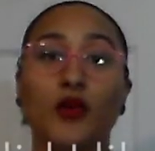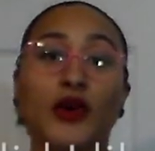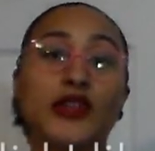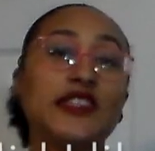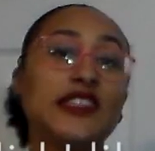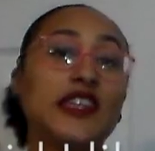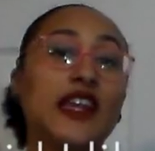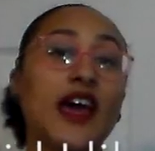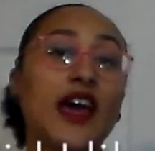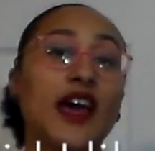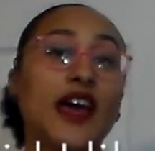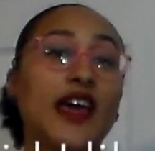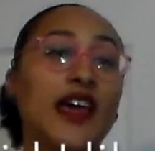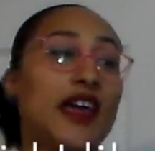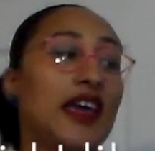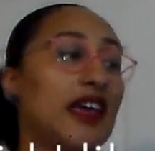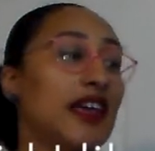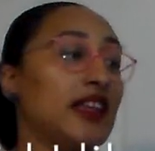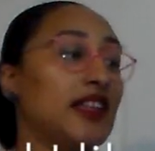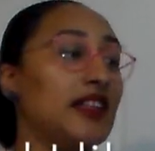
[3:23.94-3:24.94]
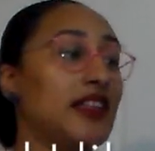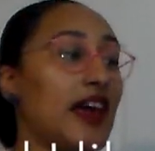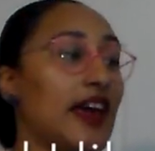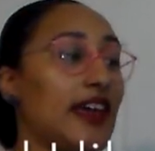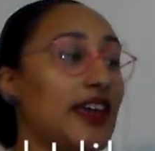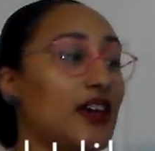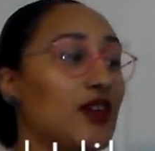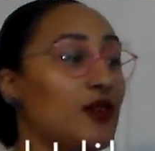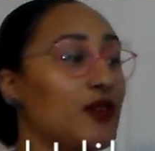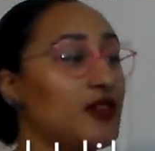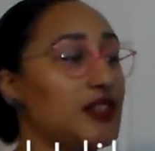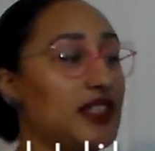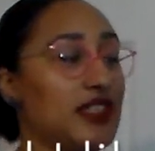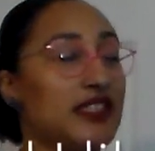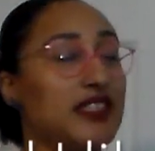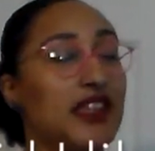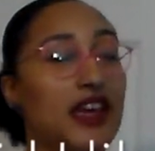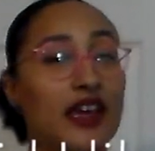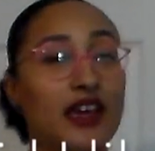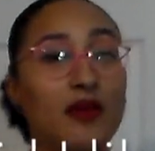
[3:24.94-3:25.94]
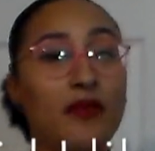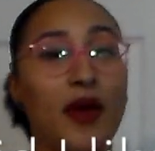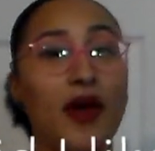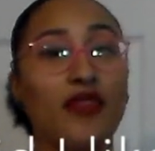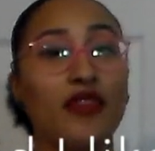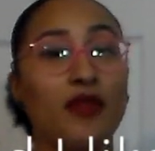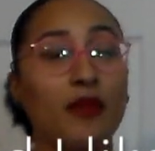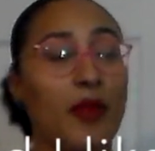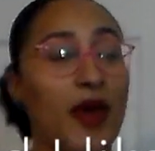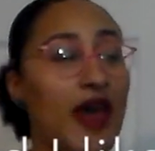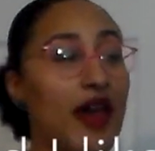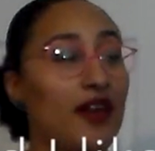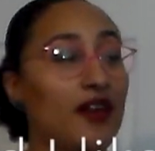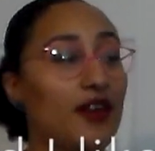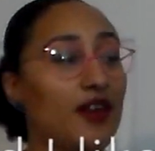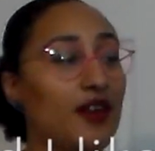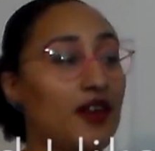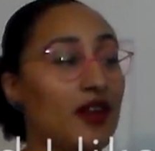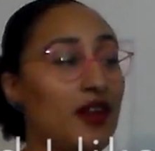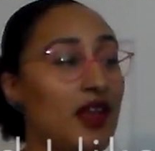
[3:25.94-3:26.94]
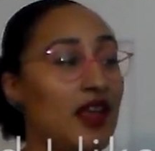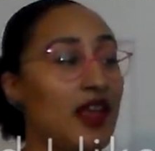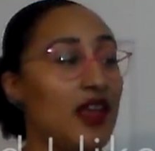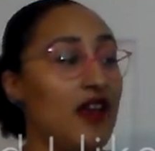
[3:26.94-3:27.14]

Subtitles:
What did I like or dislike about the pattern?